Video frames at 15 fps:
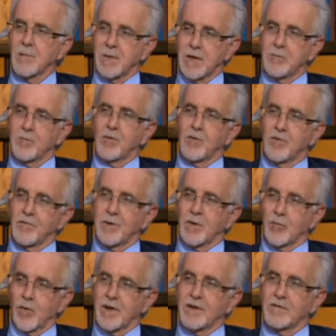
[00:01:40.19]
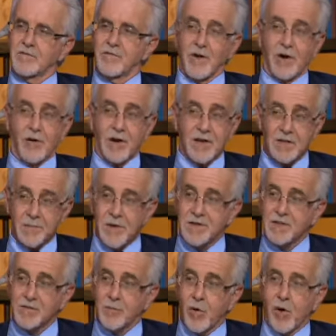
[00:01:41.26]
people who've been written very
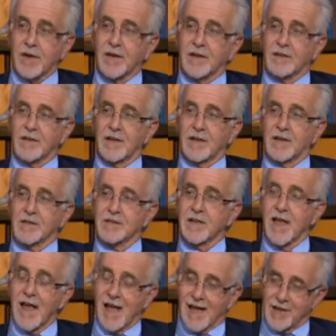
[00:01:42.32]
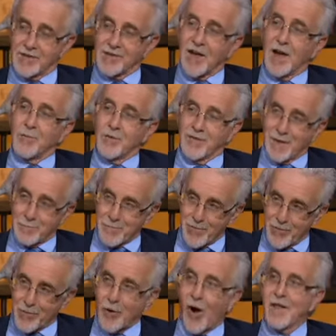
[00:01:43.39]
expensive parking tickets yeah. at a time when they
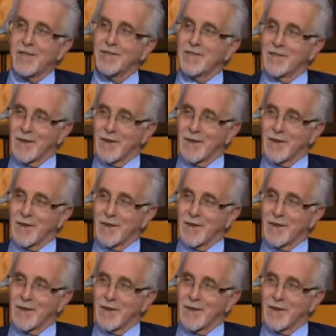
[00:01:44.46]
thought that